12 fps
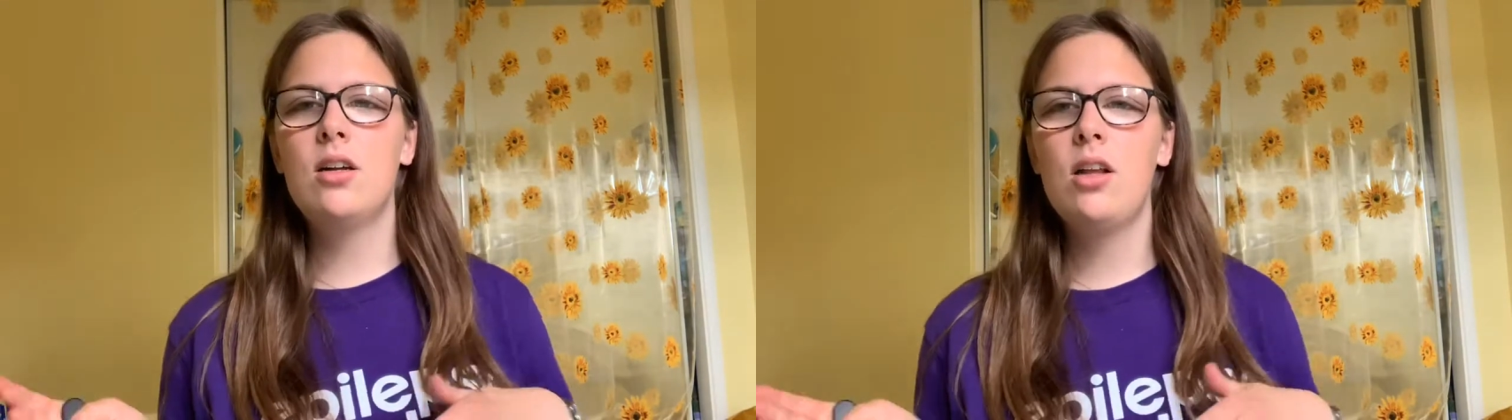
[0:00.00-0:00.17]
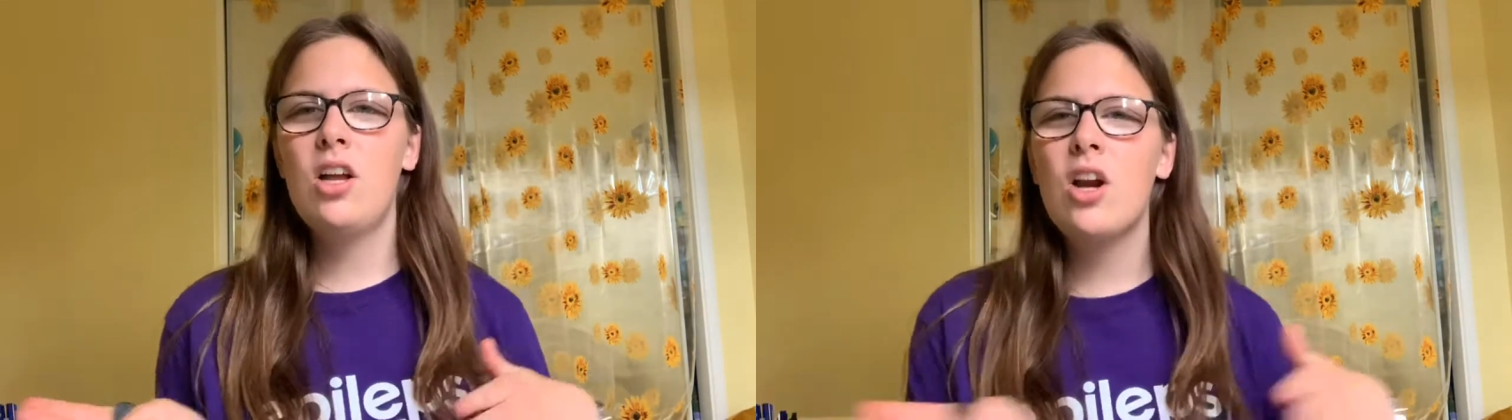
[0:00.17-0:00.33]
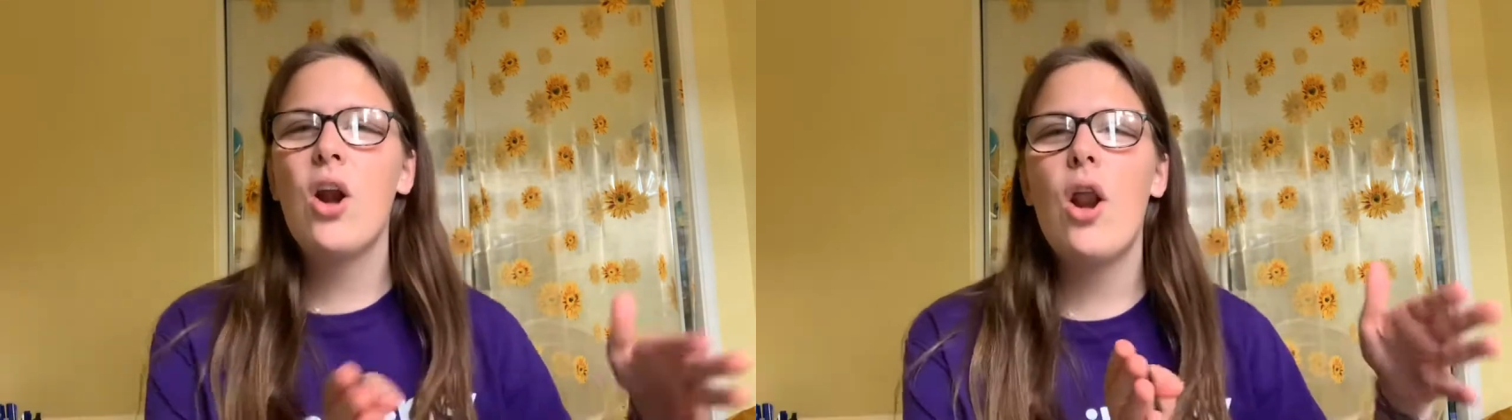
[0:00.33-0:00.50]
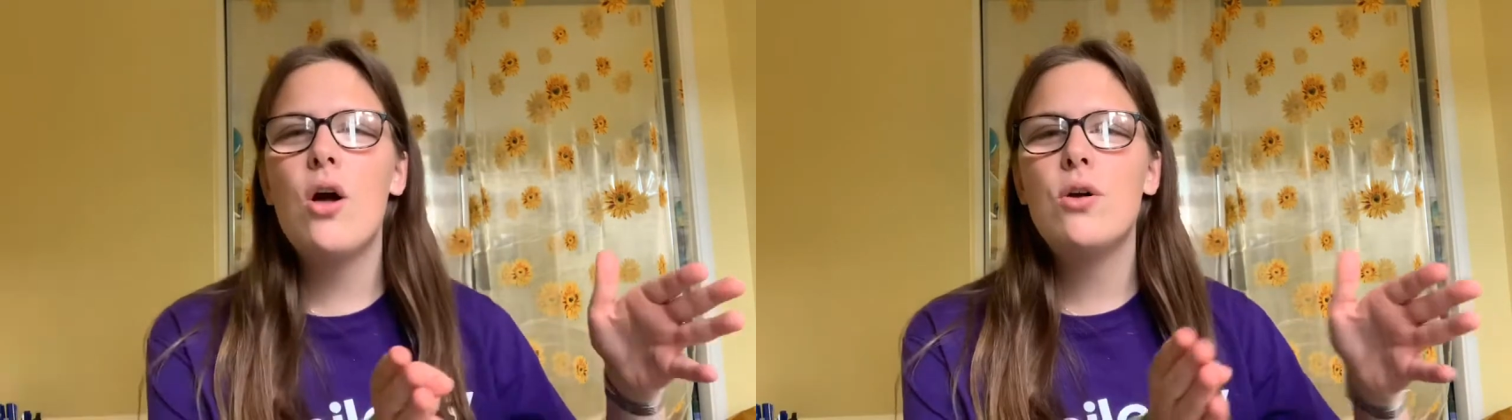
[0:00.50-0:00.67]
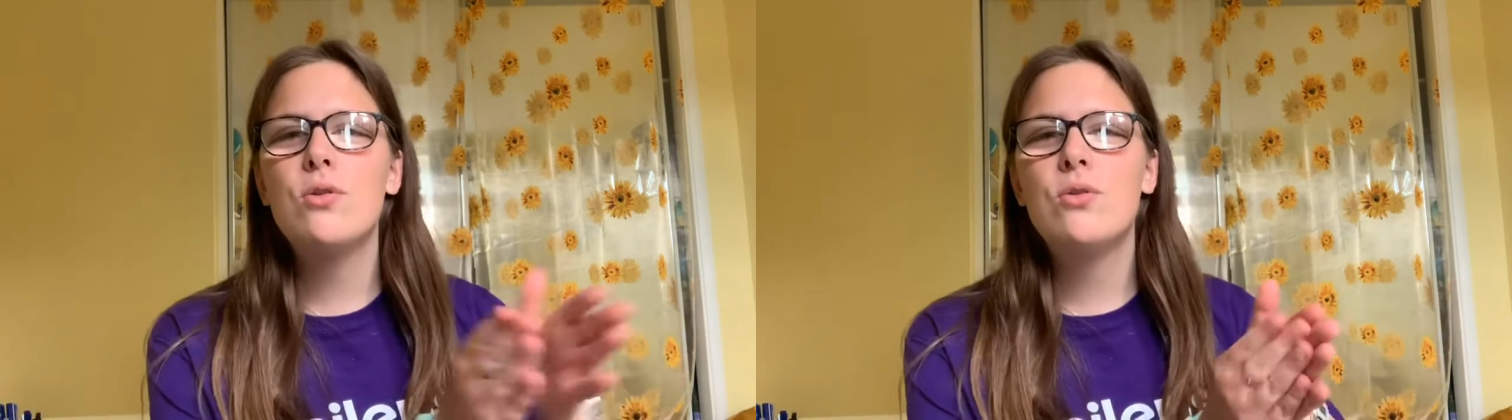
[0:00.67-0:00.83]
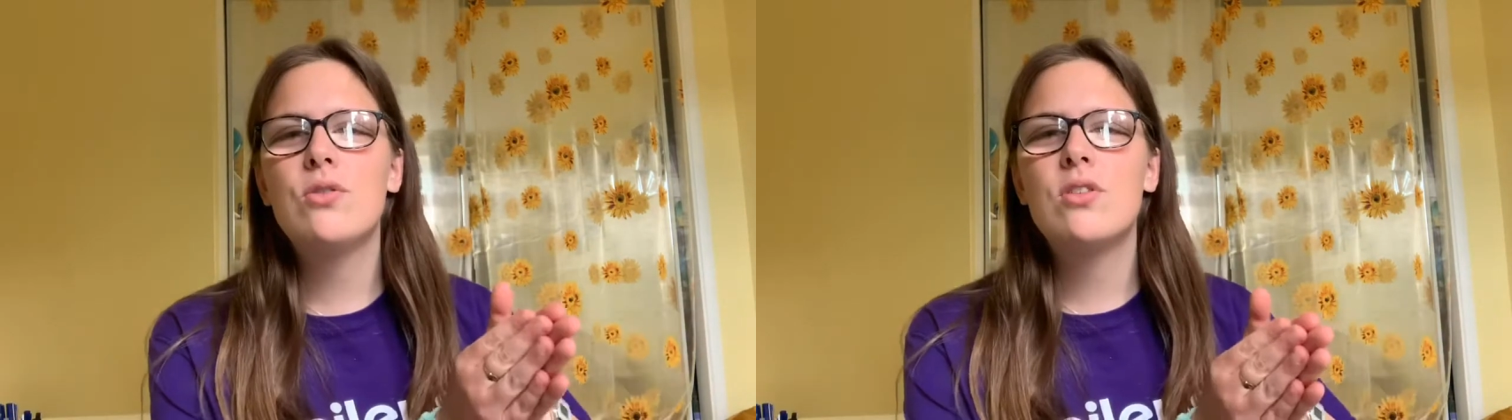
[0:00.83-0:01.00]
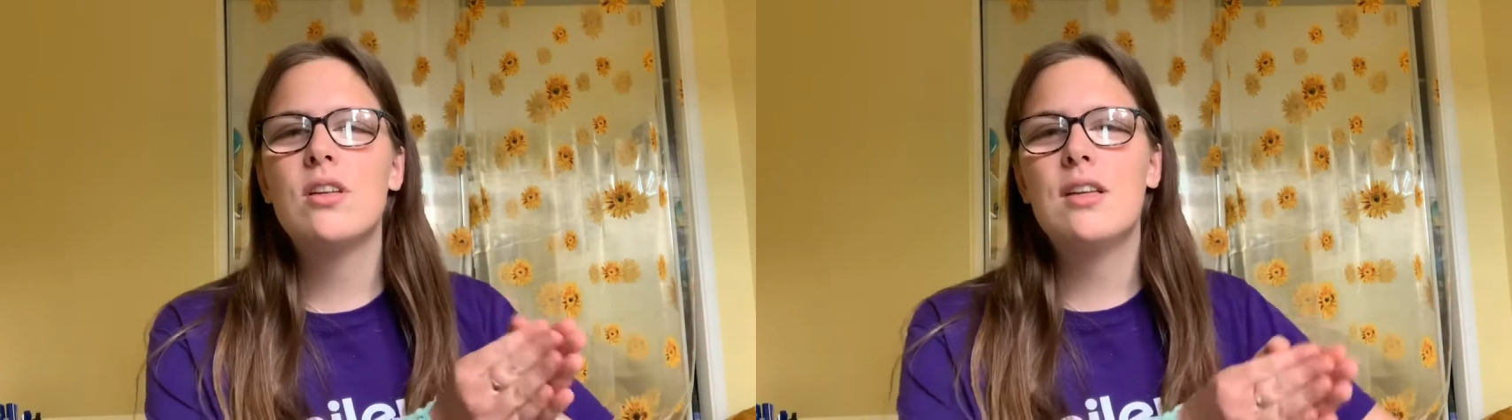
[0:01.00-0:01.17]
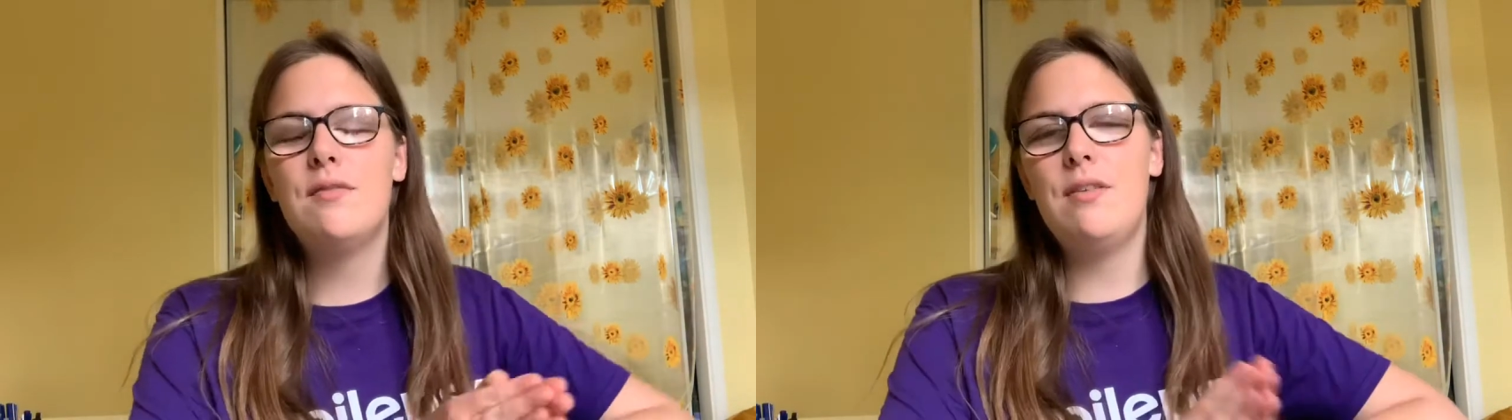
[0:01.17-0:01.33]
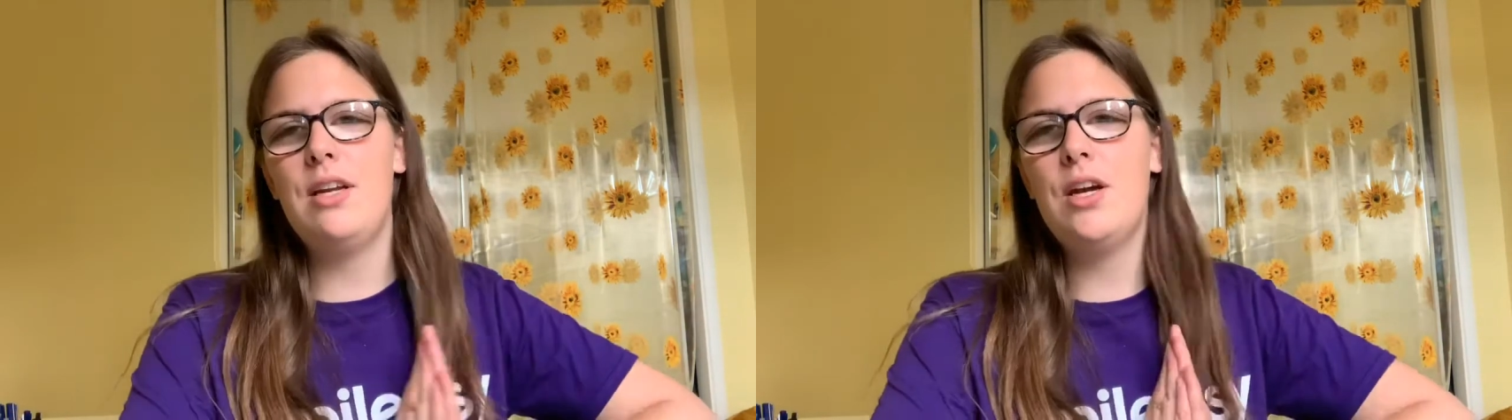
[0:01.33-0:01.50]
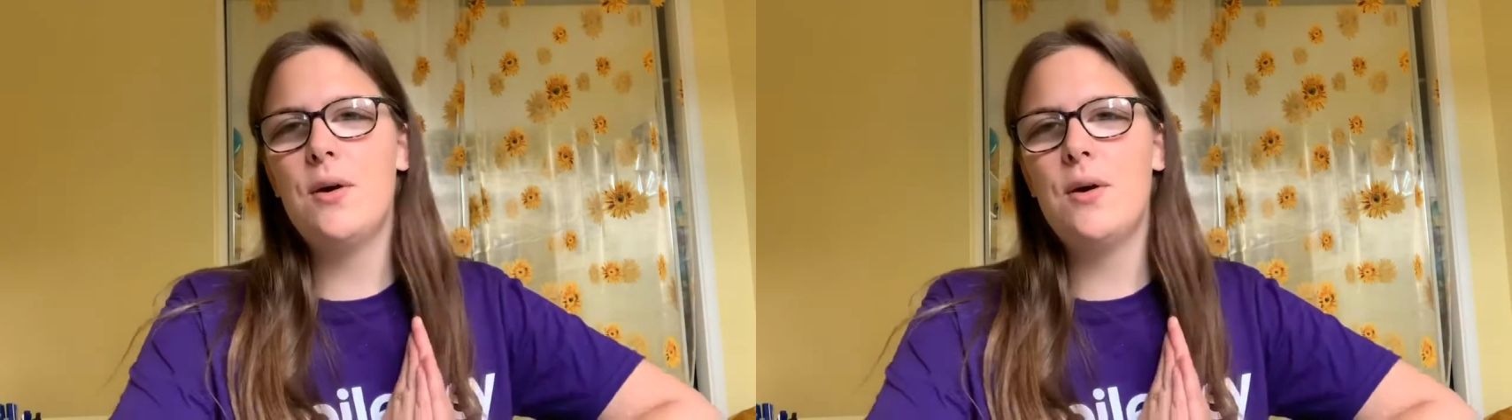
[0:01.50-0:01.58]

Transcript: close the video.